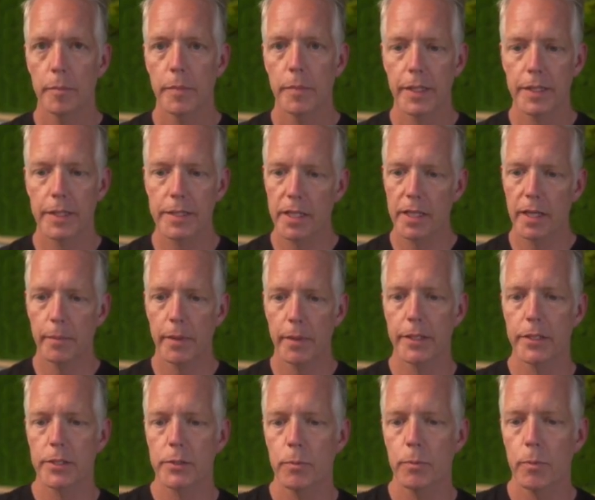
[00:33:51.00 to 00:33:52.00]
But this time
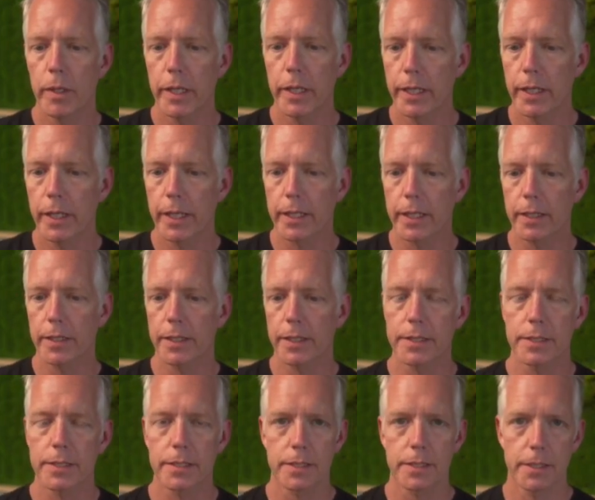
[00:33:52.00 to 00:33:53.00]
I just wanted like
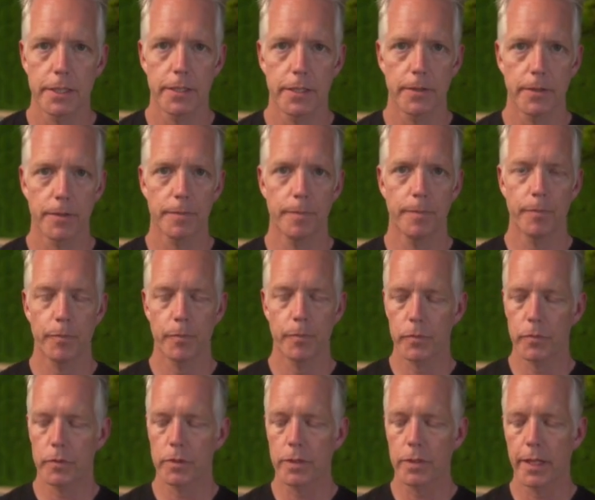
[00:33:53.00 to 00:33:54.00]
this, you know,
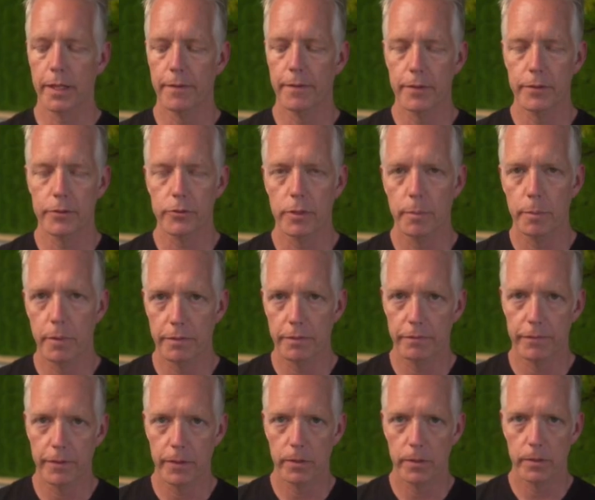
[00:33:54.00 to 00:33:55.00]
kind of a
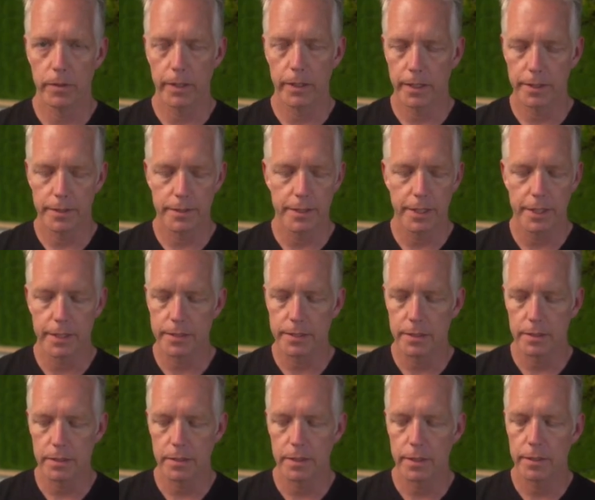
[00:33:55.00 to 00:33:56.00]
triplet fill, kind of
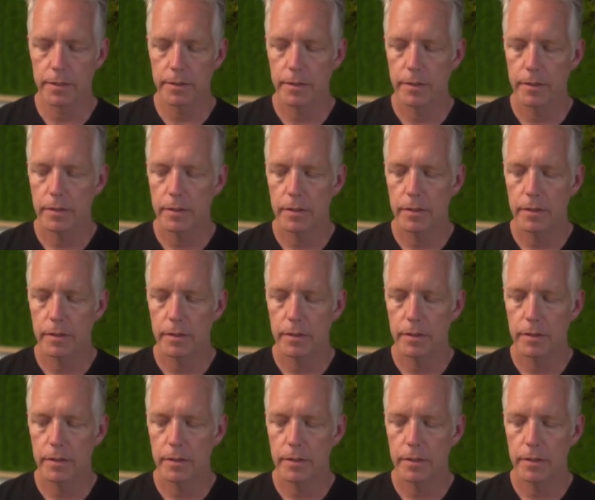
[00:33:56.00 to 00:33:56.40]
sixth thing.